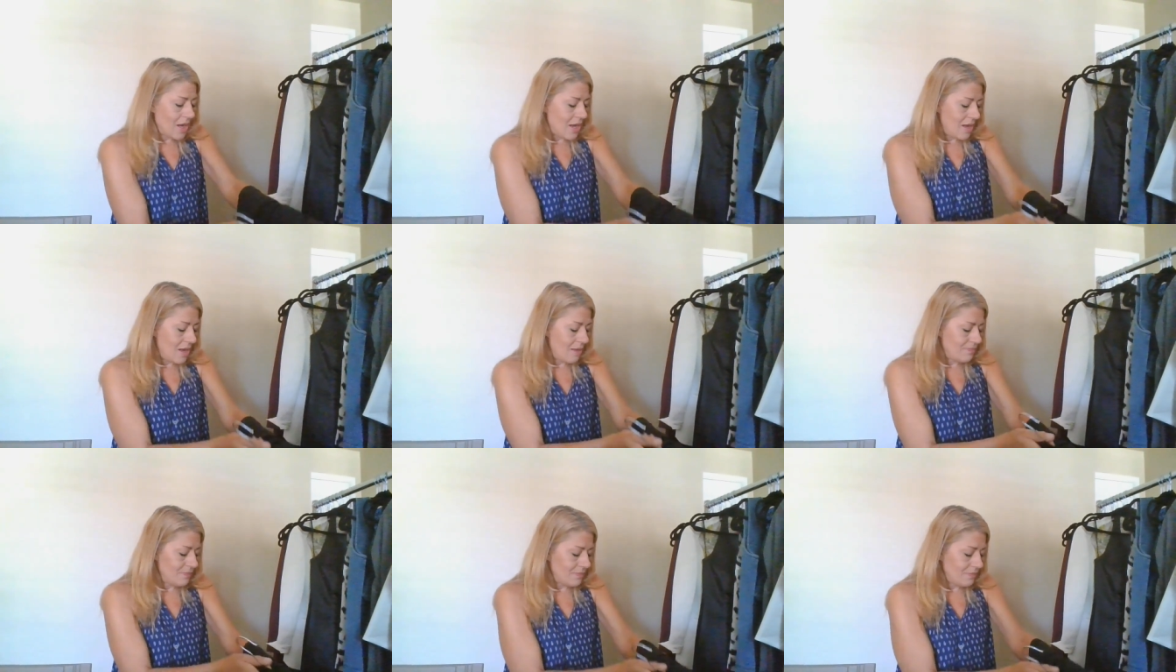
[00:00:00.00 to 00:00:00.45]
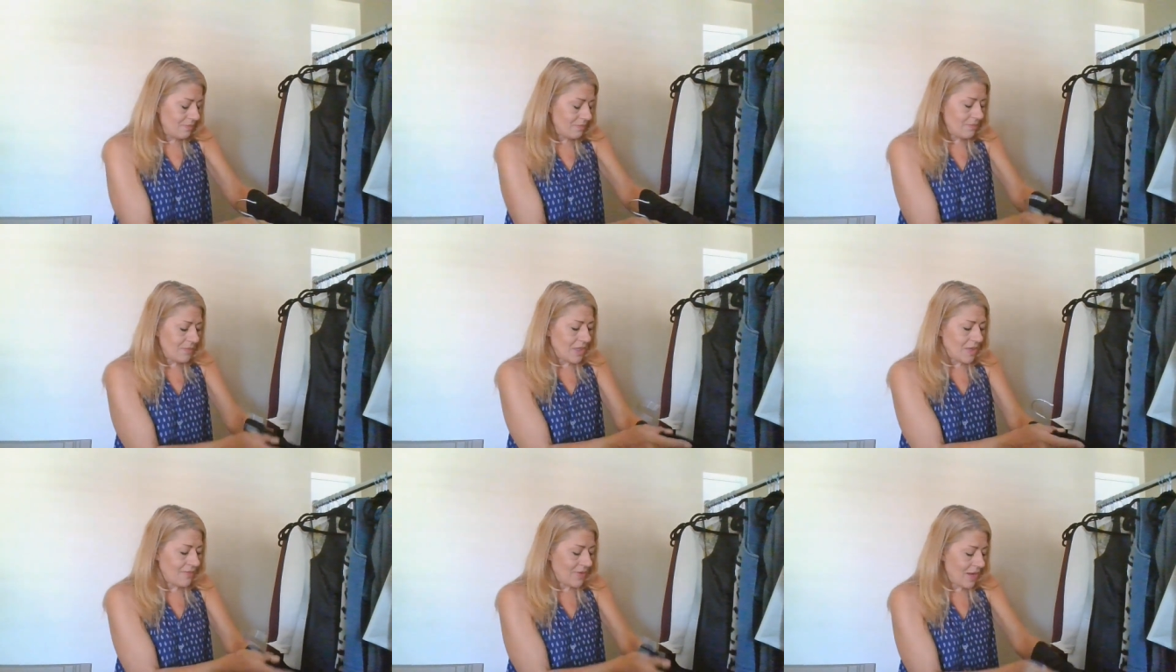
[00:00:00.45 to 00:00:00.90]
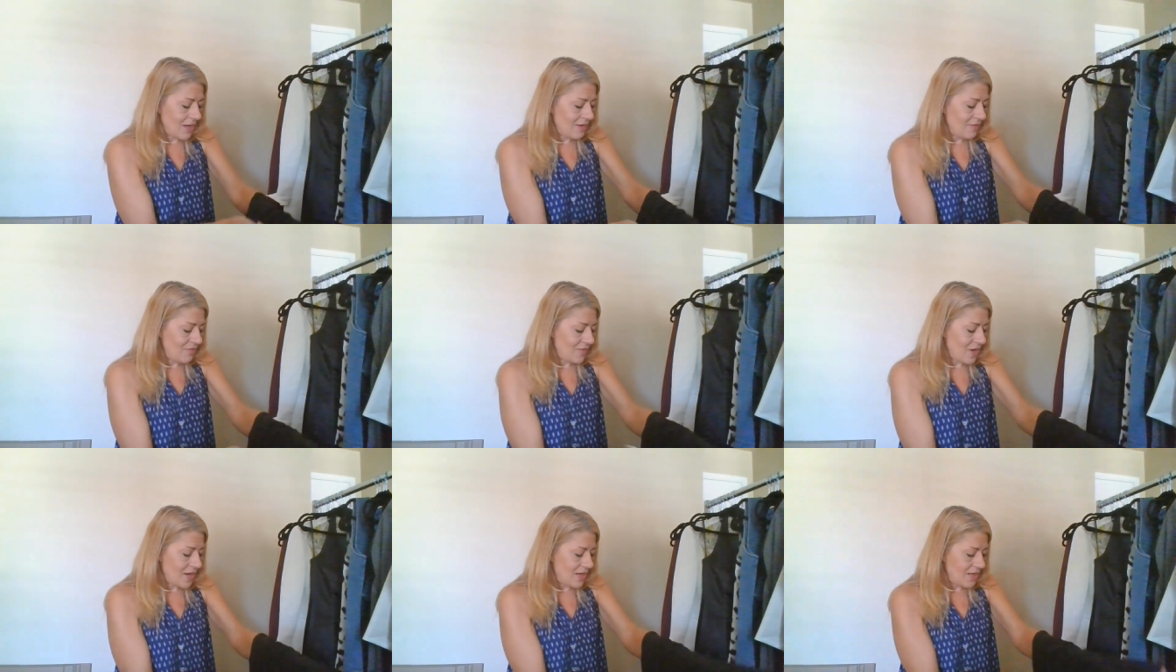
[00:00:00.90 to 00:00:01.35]
um, if I
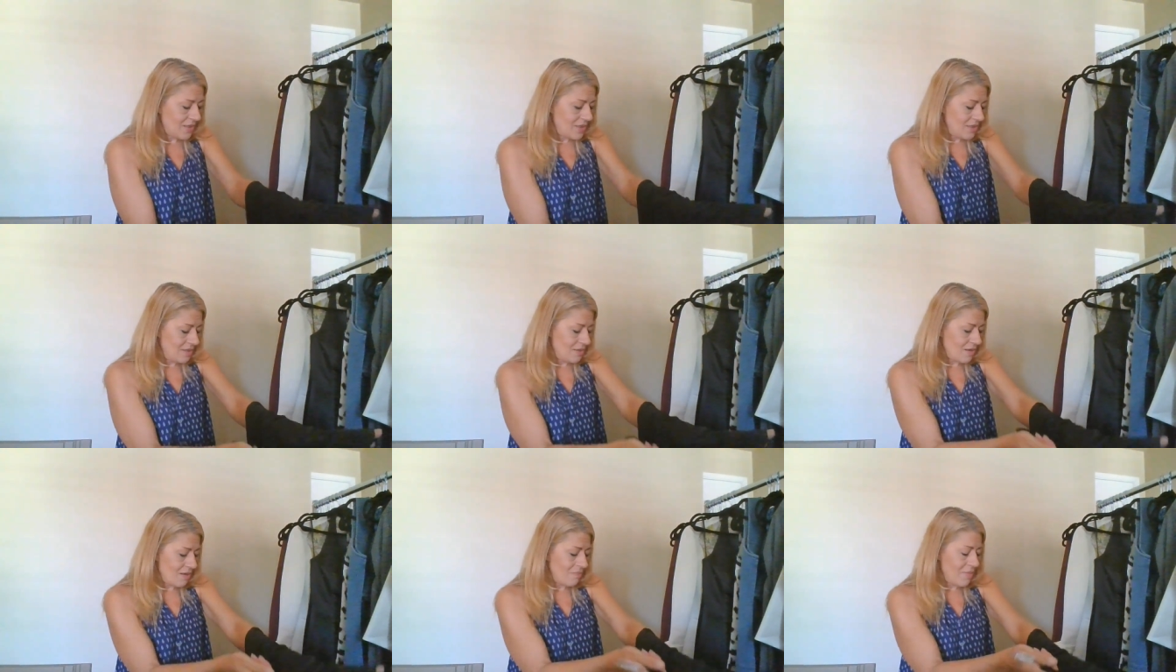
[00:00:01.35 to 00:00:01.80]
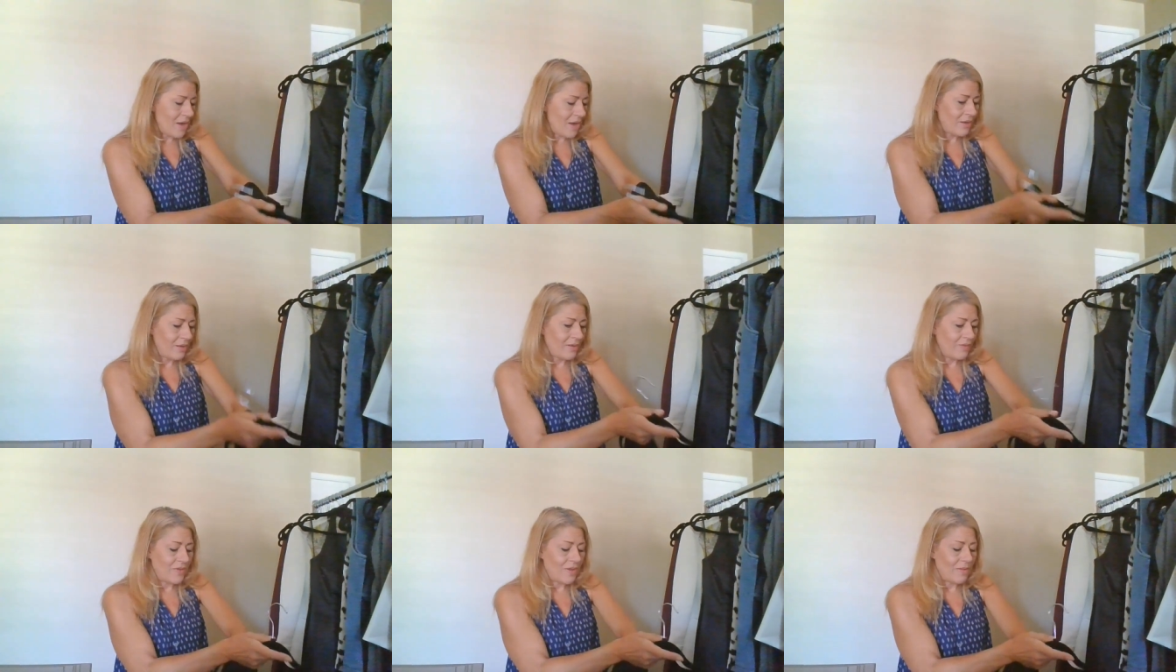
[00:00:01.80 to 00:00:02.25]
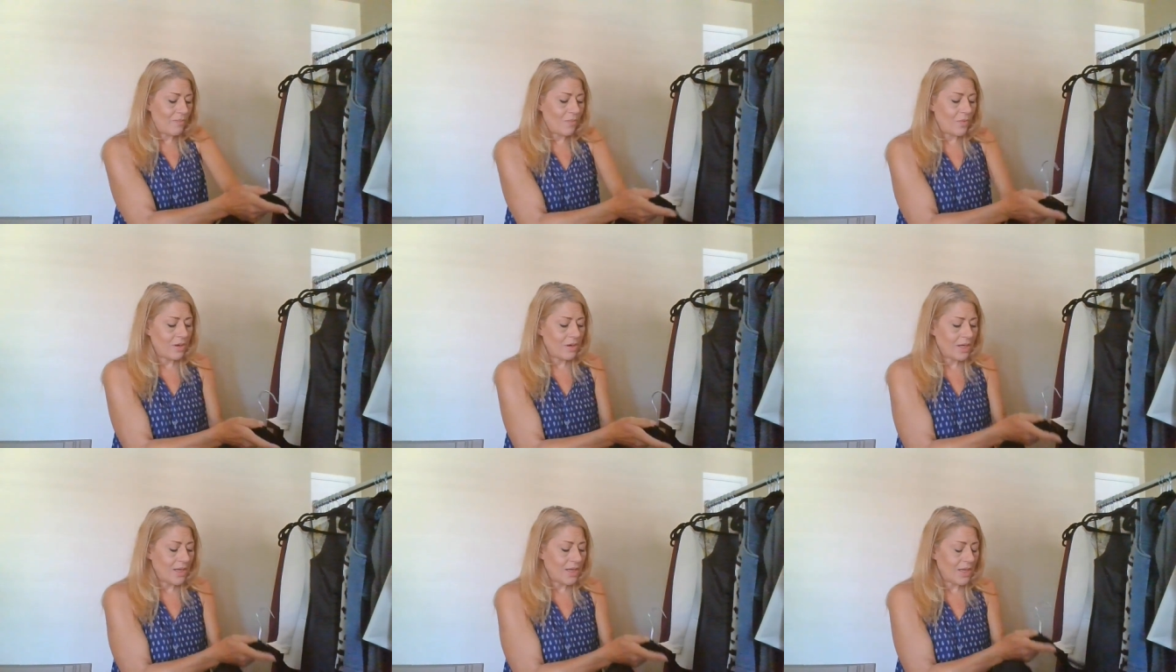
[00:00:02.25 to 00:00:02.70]
can find a model of them
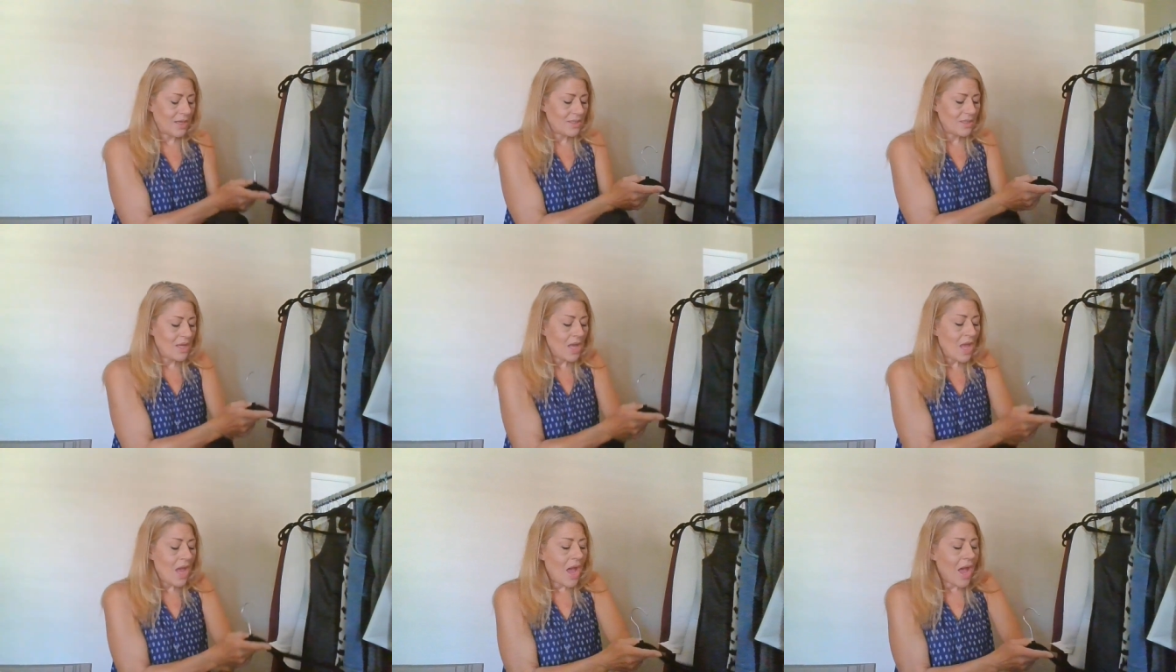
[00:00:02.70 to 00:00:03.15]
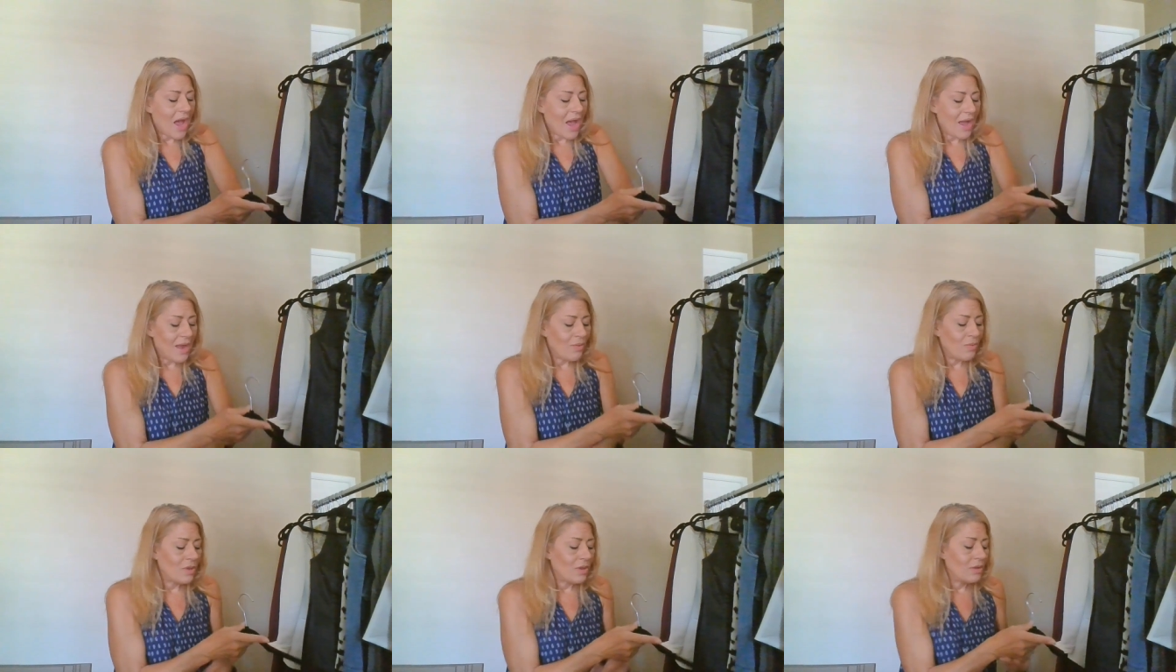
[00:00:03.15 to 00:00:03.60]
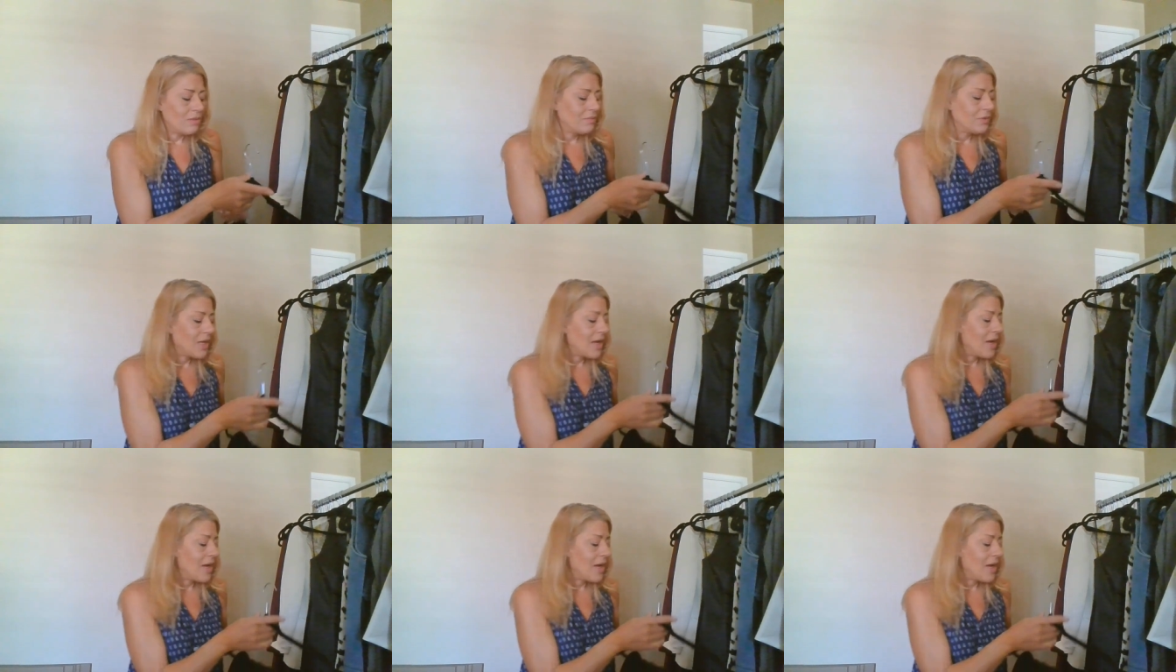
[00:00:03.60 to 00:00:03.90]
wearing it, I will